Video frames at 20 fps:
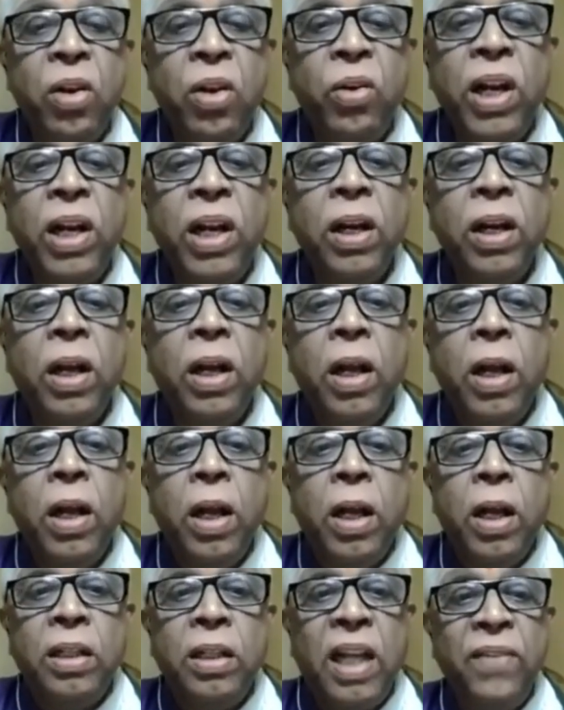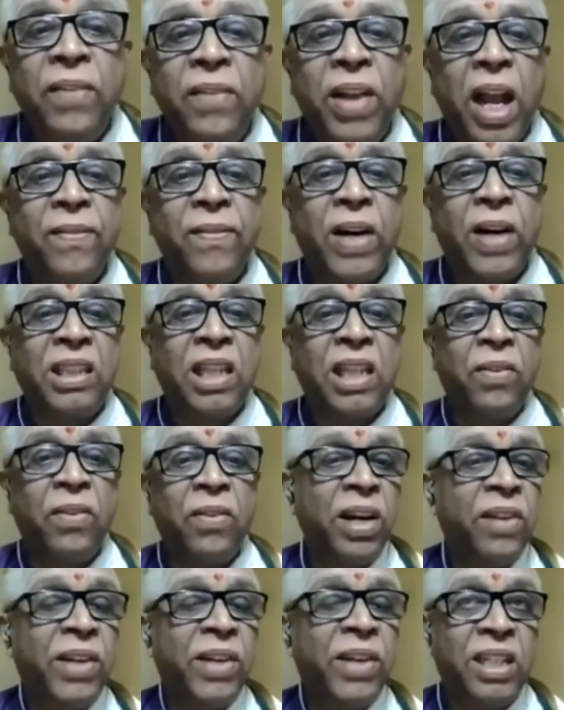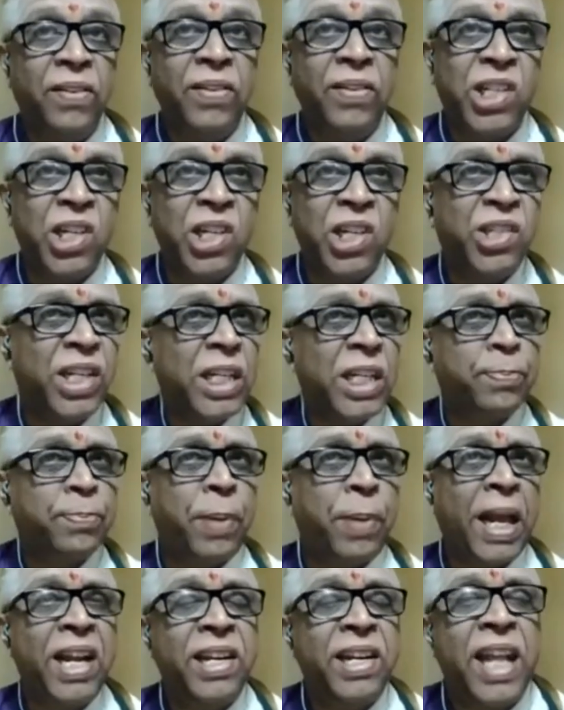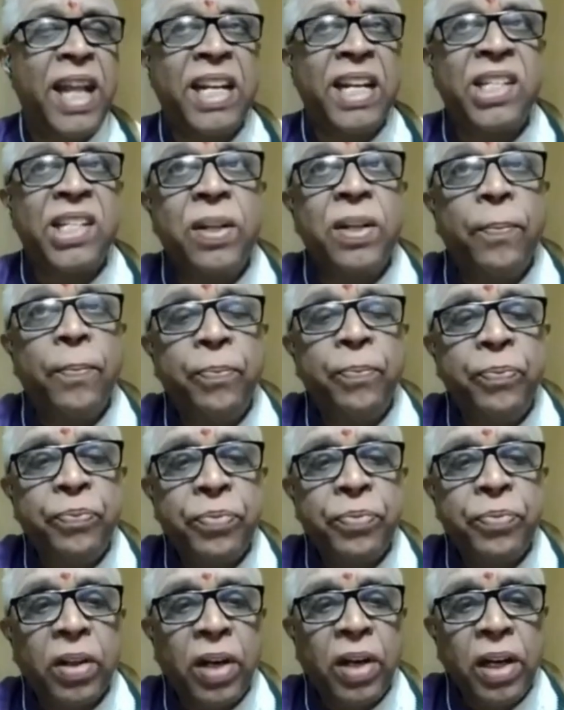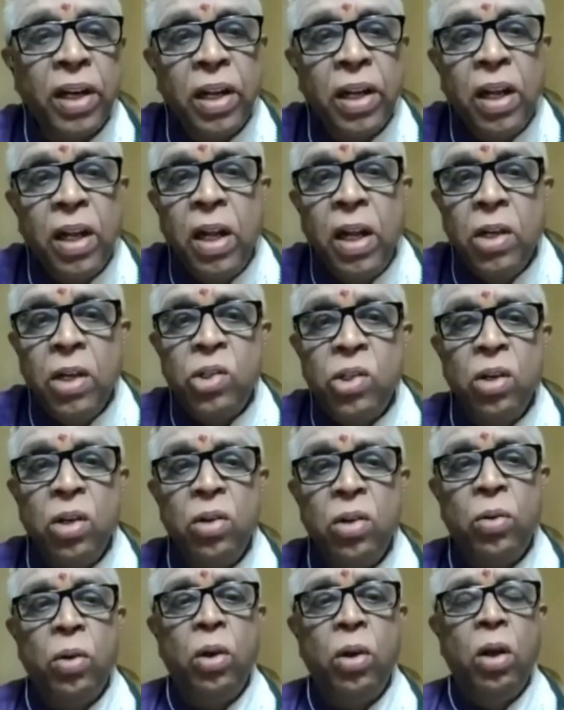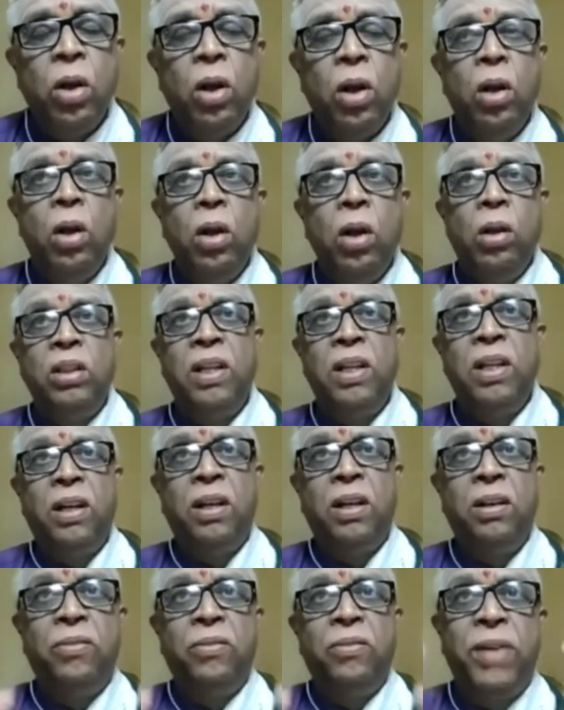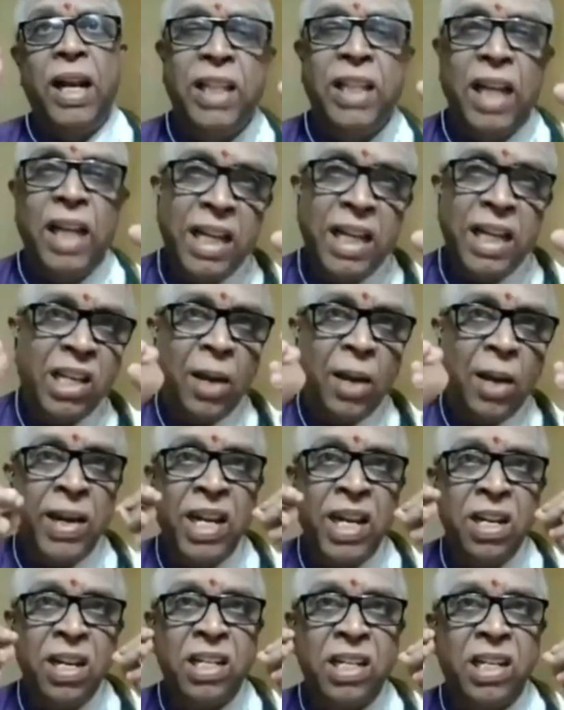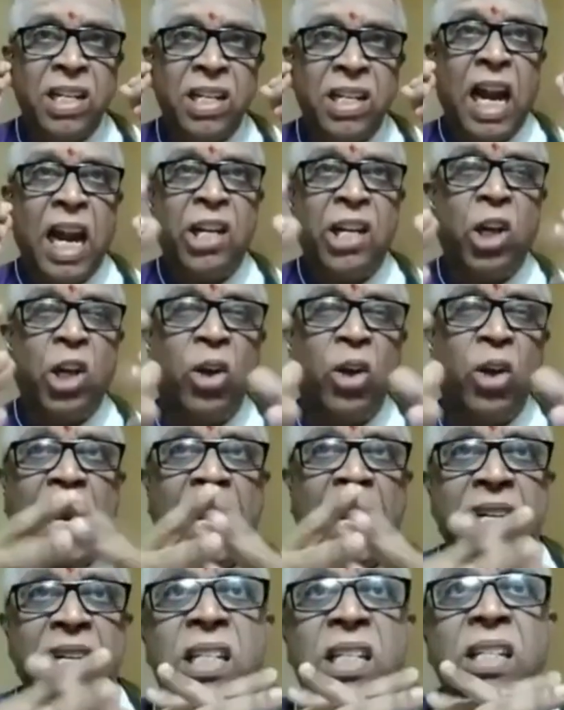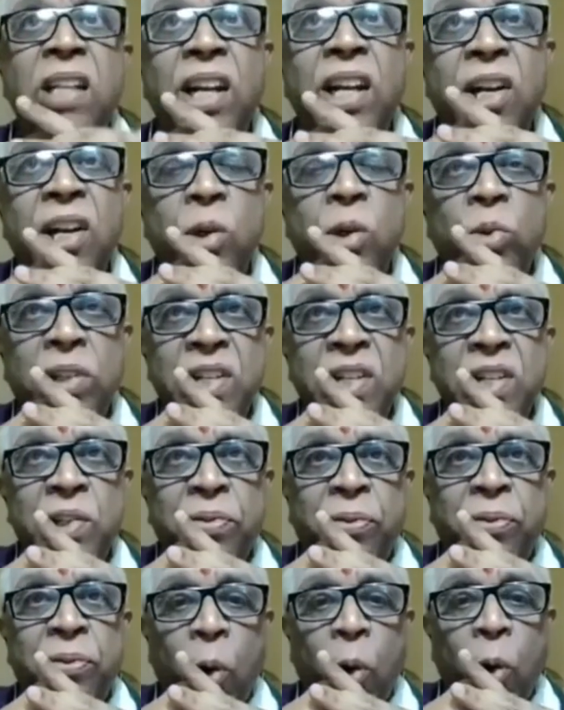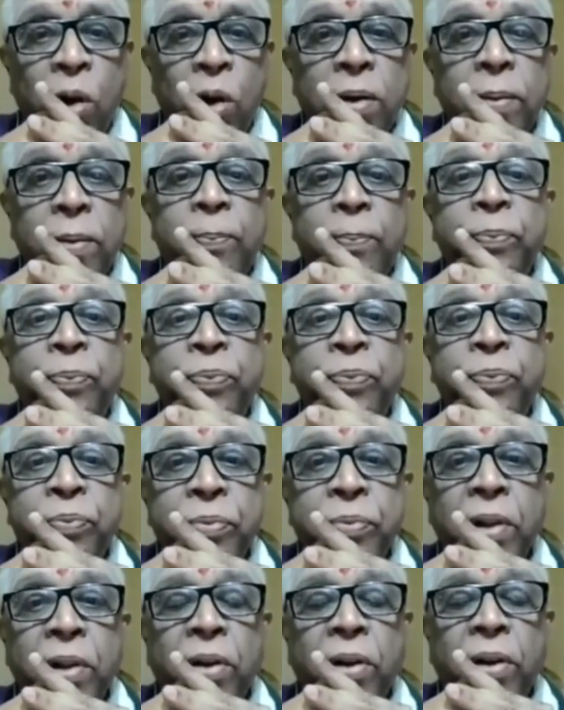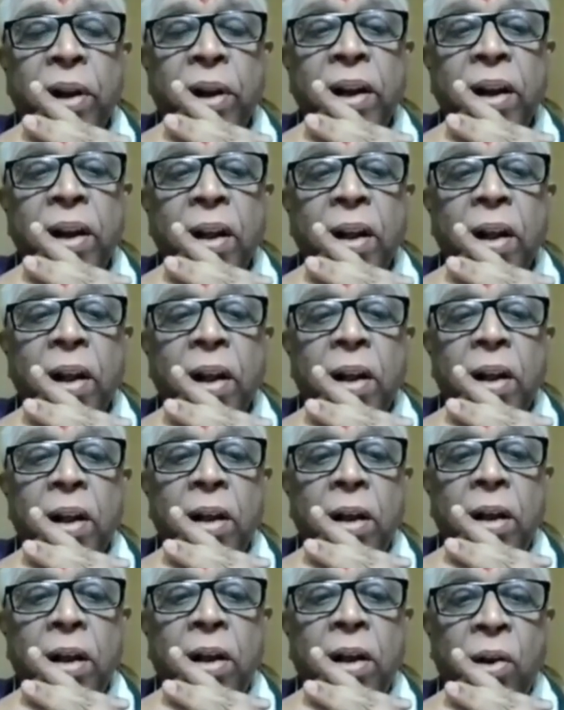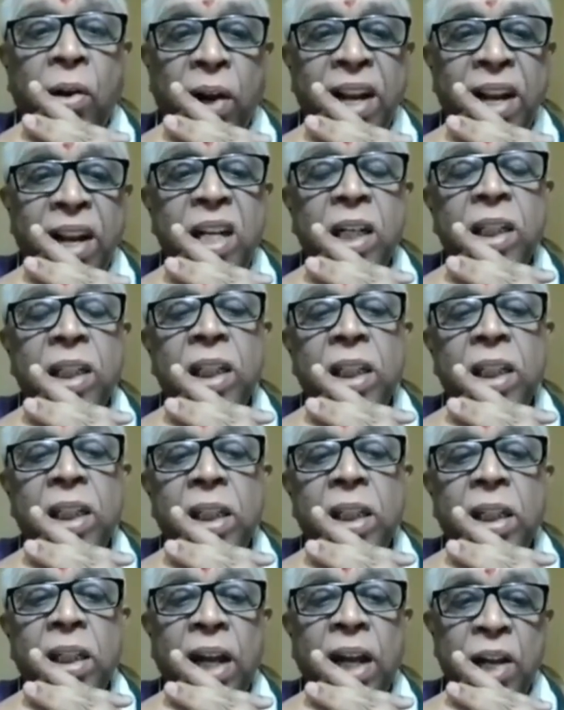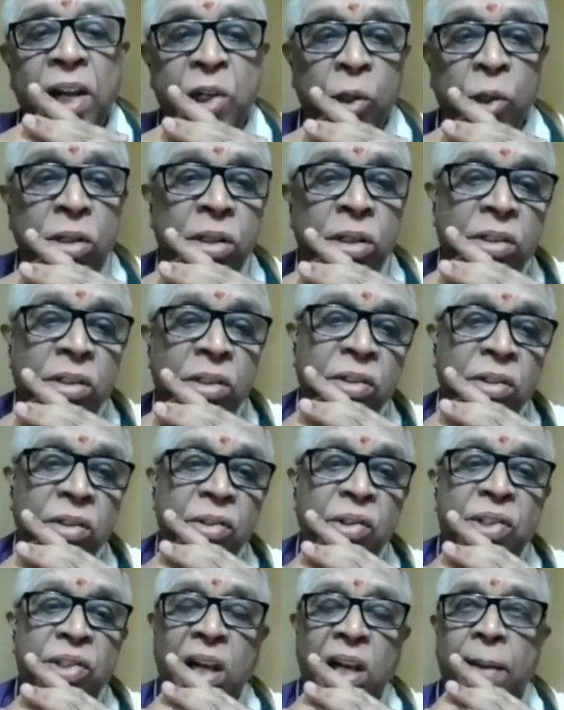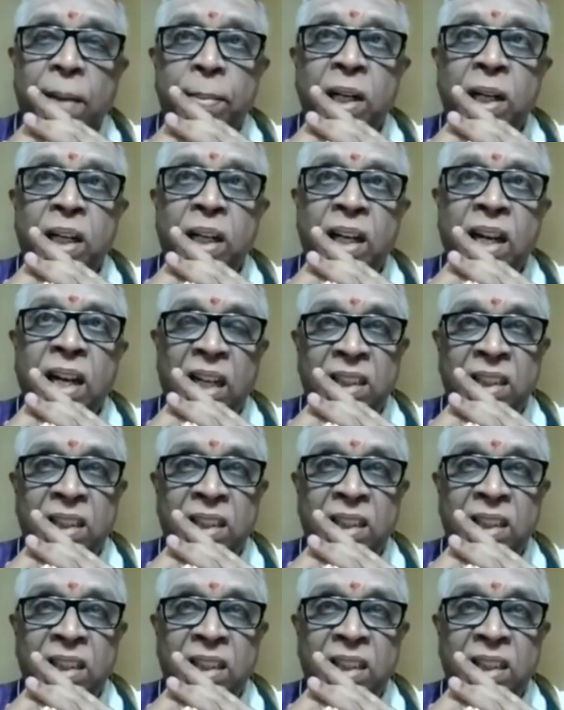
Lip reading: Right? Then we have Atharvana Veda, which is just plain text. Right? So the Vedas have been categorized into these 4. Right? Rig, Yajur, Sama, and